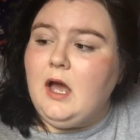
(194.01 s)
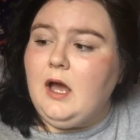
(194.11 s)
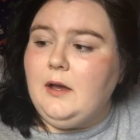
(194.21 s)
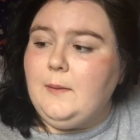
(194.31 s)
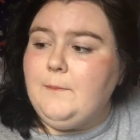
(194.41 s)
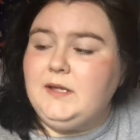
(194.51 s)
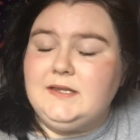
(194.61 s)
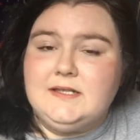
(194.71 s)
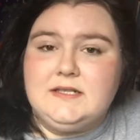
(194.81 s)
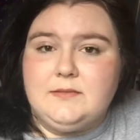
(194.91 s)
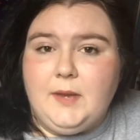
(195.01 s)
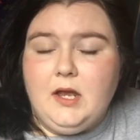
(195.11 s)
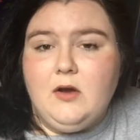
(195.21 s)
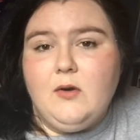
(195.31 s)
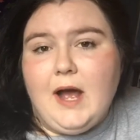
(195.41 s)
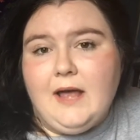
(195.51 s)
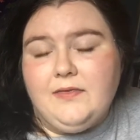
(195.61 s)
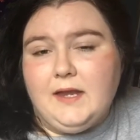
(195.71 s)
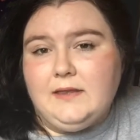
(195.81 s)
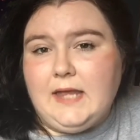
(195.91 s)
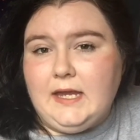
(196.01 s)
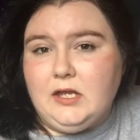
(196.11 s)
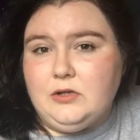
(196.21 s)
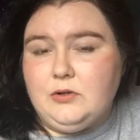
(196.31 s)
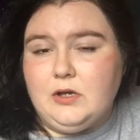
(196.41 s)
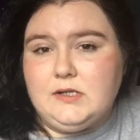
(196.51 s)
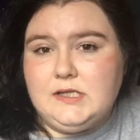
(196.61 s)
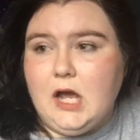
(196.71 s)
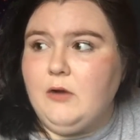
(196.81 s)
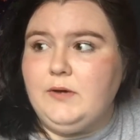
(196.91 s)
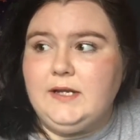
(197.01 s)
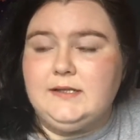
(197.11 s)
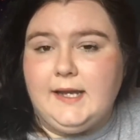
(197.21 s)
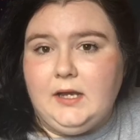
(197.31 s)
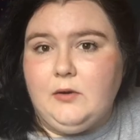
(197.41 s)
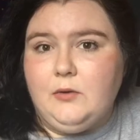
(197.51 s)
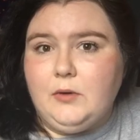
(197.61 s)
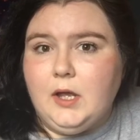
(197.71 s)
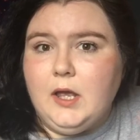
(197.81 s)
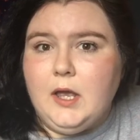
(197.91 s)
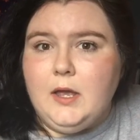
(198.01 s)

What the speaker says: but the smell, I think they could tone it down